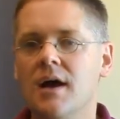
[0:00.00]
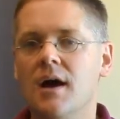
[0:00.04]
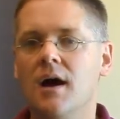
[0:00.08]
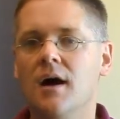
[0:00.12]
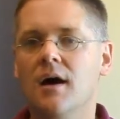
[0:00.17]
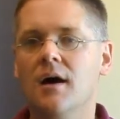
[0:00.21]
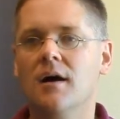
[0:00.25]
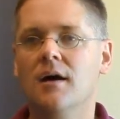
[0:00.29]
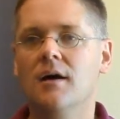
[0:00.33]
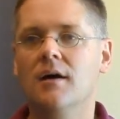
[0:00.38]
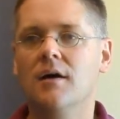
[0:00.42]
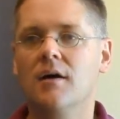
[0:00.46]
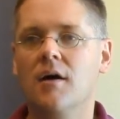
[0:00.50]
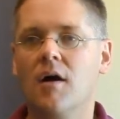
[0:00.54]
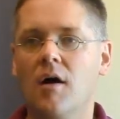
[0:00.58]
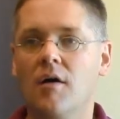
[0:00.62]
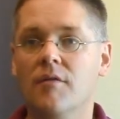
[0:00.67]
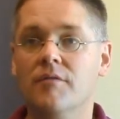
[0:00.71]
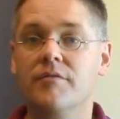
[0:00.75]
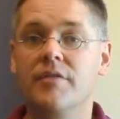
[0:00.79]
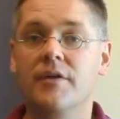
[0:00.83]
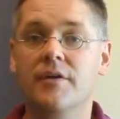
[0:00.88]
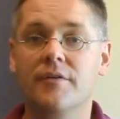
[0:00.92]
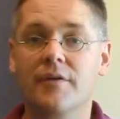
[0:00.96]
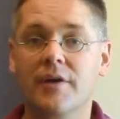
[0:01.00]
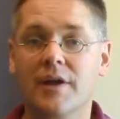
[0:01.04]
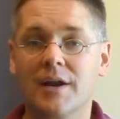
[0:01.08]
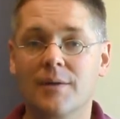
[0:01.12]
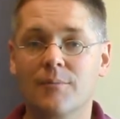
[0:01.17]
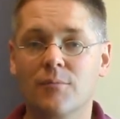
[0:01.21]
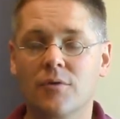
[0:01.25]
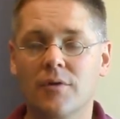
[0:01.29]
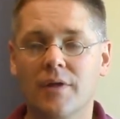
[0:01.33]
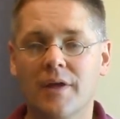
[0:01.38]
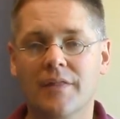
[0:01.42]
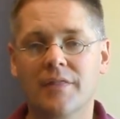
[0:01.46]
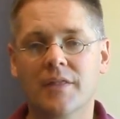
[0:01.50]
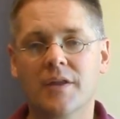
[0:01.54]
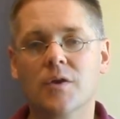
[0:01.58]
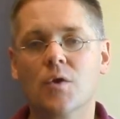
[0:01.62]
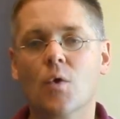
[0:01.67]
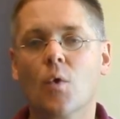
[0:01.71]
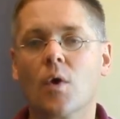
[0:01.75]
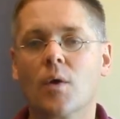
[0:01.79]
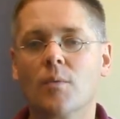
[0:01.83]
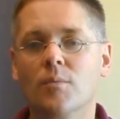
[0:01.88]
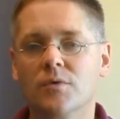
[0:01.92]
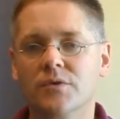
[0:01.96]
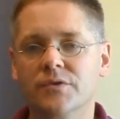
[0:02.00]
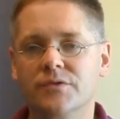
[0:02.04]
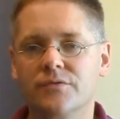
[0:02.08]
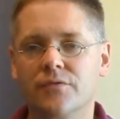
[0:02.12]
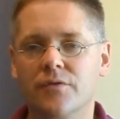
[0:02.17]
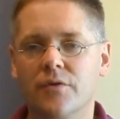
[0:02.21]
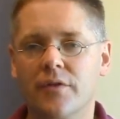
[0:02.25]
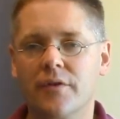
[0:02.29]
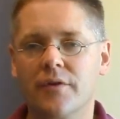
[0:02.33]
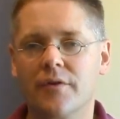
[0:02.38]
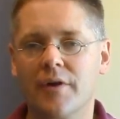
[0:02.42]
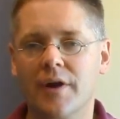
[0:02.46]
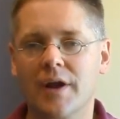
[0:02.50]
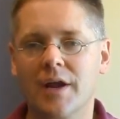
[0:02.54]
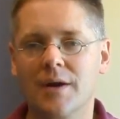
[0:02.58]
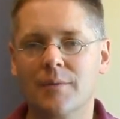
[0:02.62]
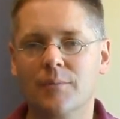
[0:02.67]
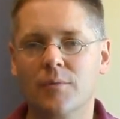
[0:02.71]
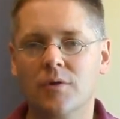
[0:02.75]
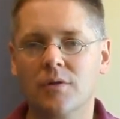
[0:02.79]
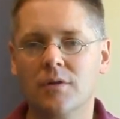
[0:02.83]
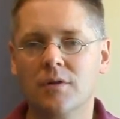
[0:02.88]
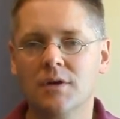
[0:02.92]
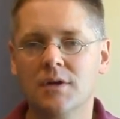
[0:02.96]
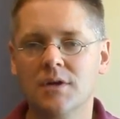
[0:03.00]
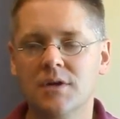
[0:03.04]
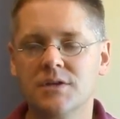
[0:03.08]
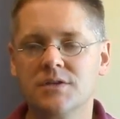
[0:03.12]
of their animal and the normals for their animal.